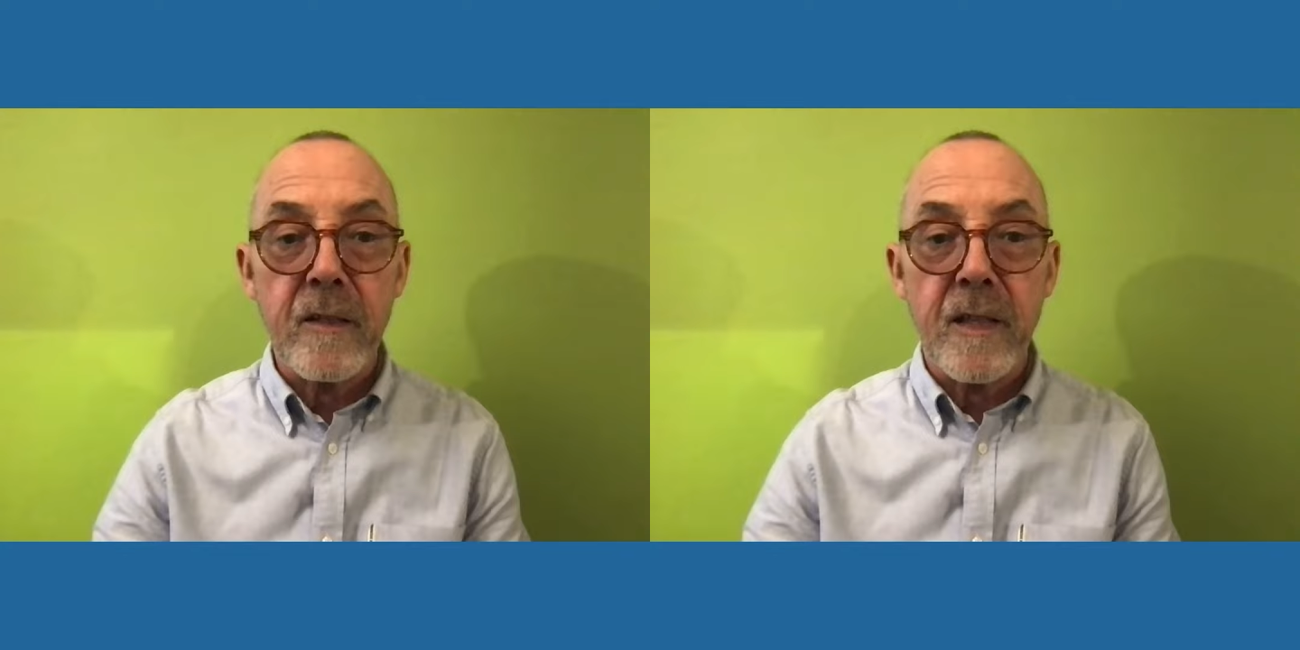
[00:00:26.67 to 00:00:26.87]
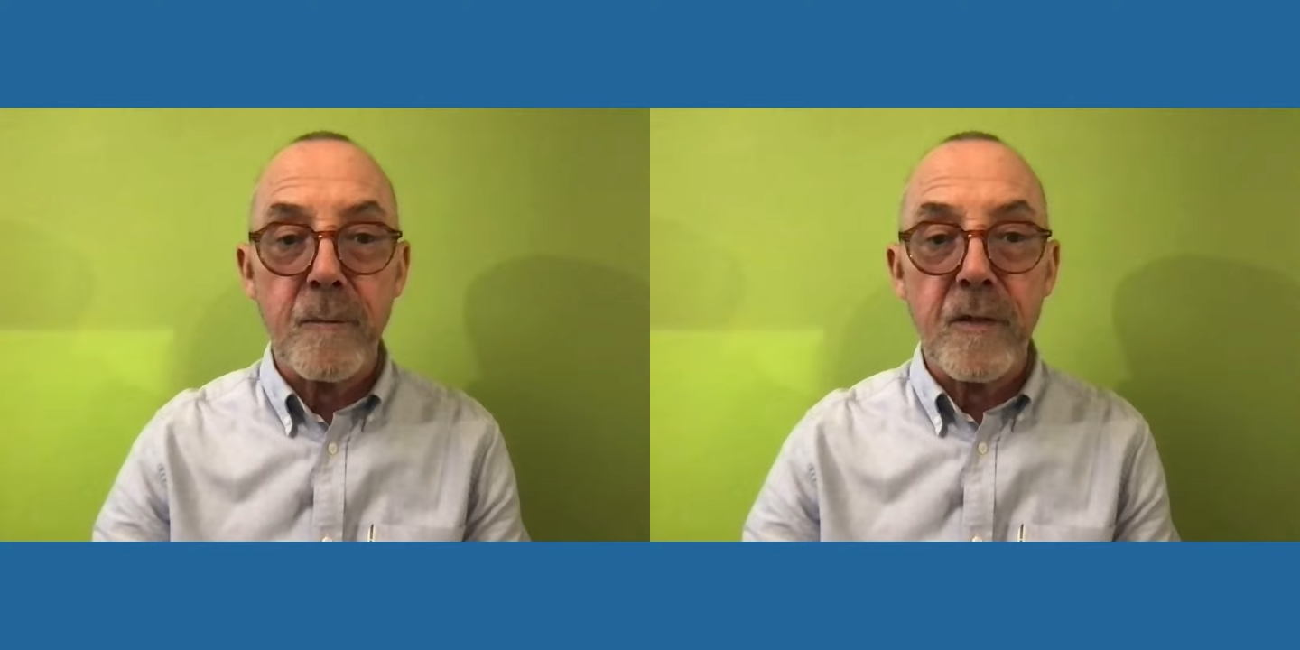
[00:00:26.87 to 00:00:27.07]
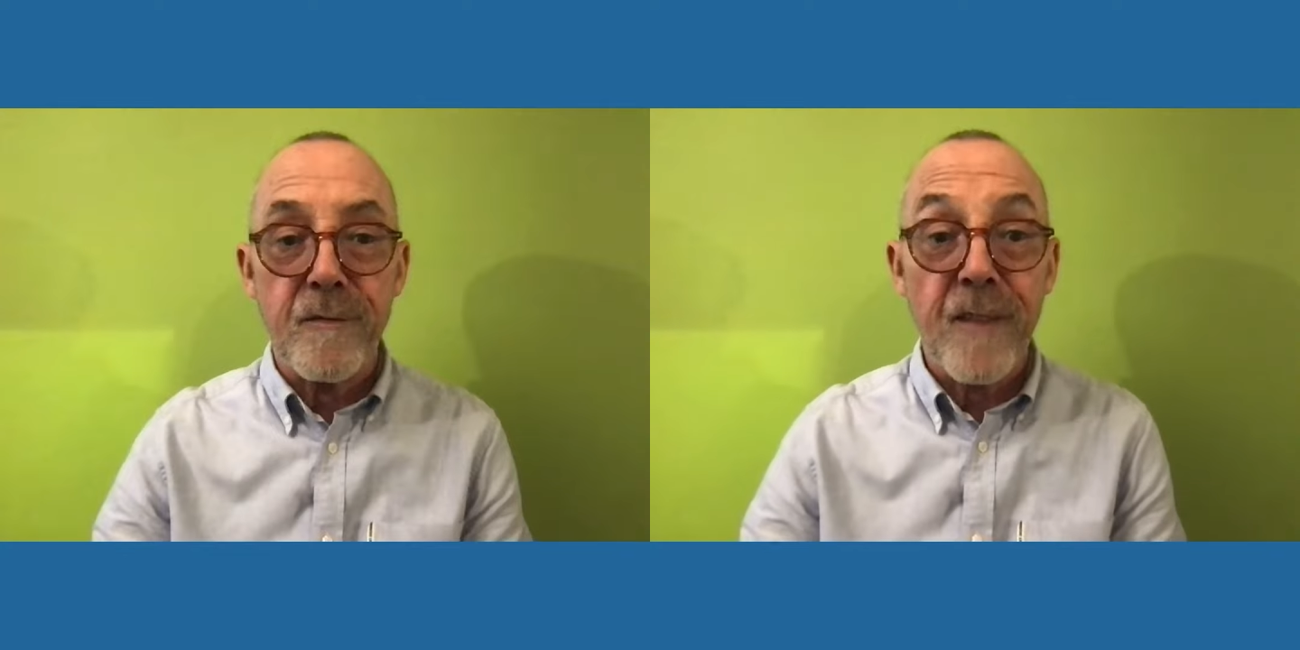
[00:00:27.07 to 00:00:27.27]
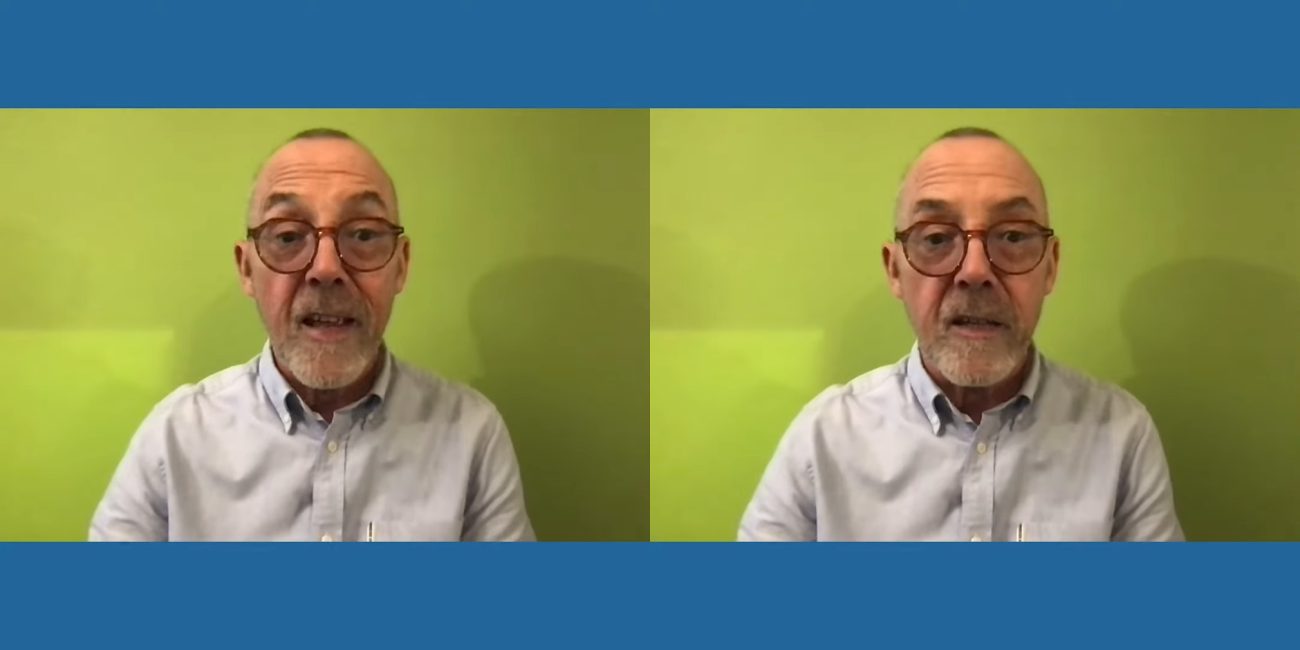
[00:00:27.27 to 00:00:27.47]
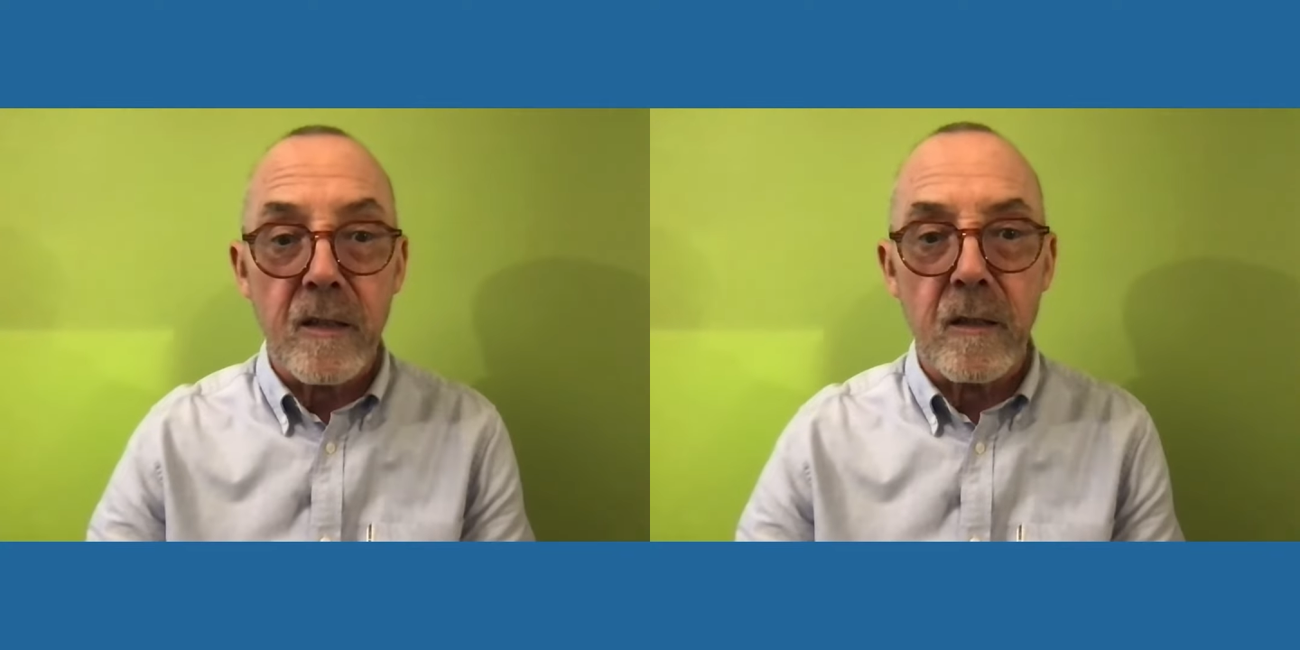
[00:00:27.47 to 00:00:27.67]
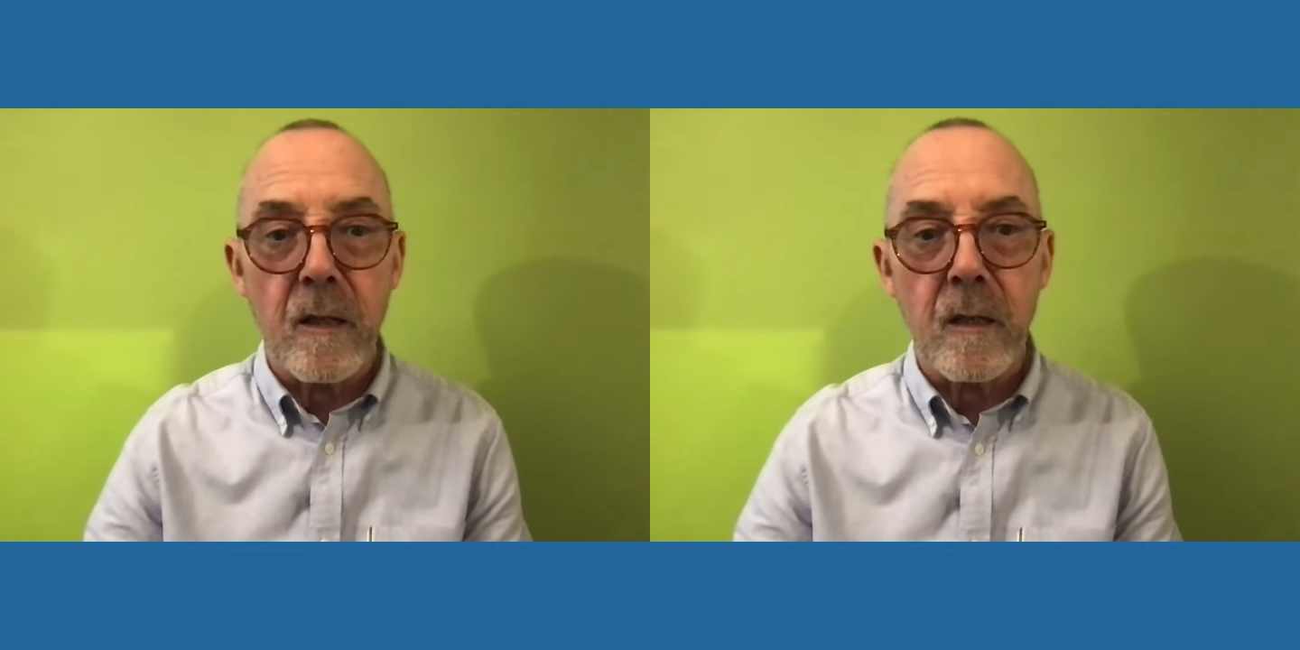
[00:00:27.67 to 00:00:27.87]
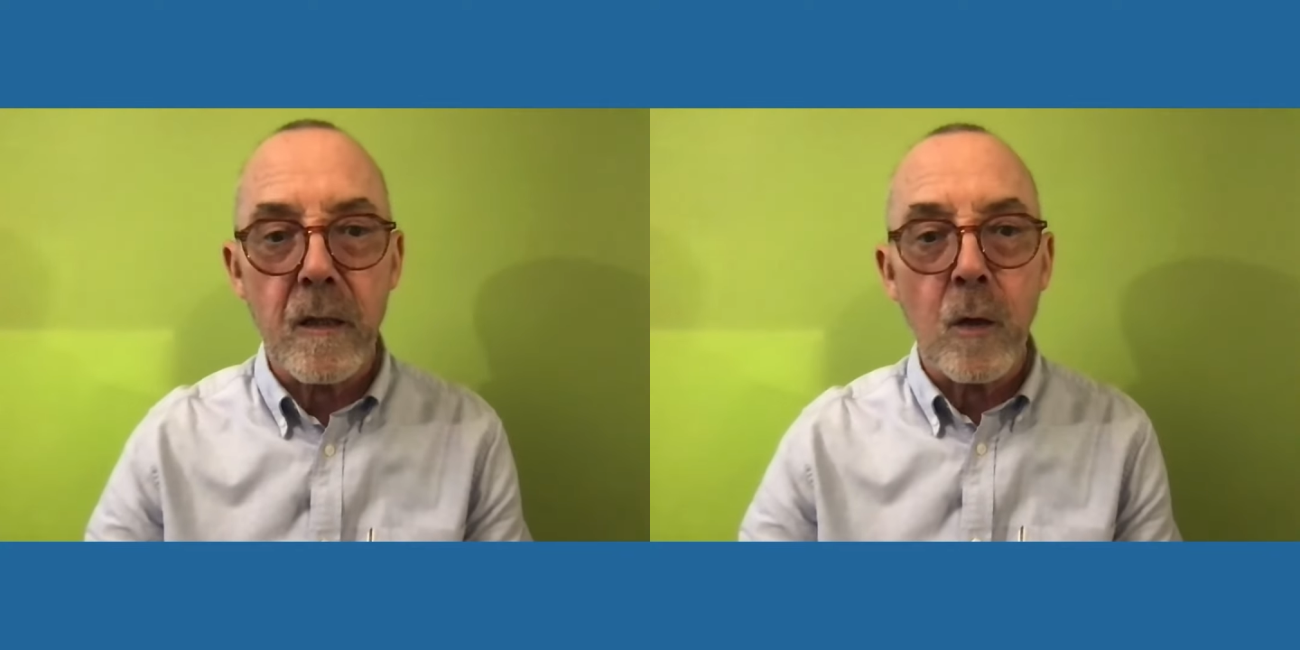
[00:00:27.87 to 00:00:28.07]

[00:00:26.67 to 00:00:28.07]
to be fed and